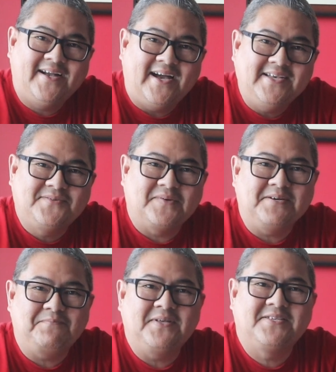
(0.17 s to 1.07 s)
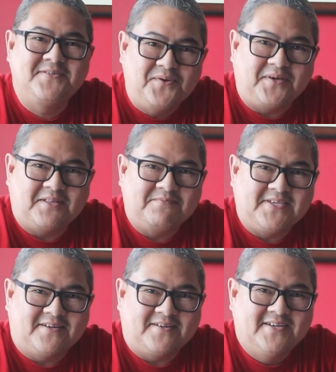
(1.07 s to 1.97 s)
guys, what's up? It's NoyTebs
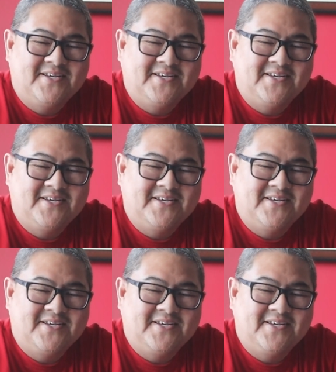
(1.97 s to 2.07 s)
here.